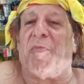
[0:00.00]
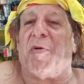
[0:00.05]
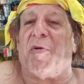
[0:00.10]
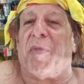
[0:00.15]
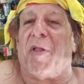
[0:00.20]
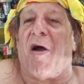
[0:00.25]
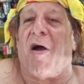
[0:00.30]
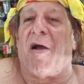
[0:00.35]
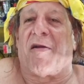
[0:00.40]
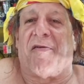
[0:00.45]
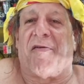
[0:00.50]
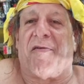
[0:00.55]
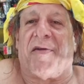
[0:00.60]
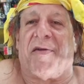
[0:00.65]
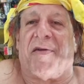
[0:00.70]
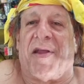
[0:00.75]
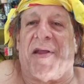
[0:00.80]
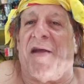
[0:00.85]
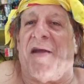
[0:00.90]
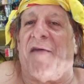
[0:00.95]
blogger,
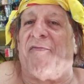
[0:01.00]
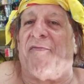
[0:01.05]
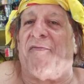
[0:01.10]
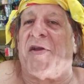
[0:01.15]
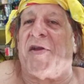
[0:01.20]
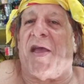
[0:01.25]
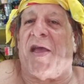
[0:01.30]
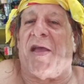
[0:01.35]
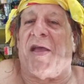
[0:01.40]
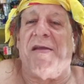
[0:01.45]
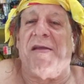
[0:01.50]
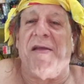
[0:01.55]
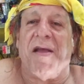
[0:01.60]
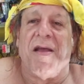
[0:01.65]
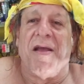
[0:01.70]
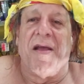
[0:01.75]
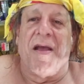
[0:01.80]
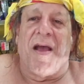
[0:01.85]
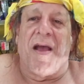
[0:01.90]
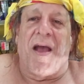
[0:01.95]
and every day
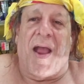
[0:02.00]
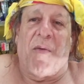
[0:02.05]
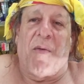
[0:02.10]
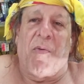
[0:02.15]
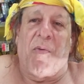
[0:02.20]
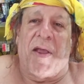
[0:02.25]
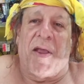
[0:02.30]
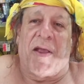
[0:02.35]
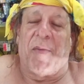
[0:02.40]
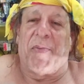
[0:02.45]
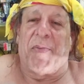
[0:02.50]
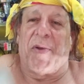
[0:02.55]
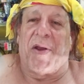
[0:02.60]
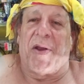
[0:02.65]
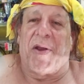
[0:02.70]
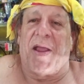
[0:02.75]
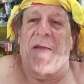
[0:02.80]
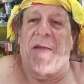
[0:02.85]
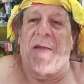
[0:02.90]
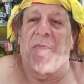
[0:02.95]
I wake up and
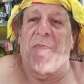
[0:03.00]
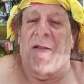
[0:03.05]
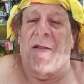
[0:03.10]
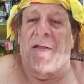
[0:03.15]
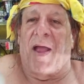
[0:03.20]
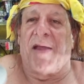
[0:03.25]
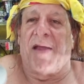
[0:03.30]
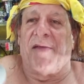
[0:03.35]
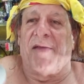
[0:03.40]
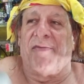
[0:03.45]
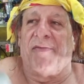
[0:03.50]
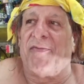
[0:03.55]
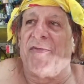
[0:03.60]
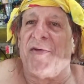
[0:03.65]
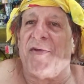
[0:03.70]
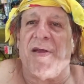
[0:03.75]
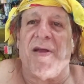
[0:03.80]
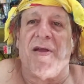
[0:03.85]
hate my life.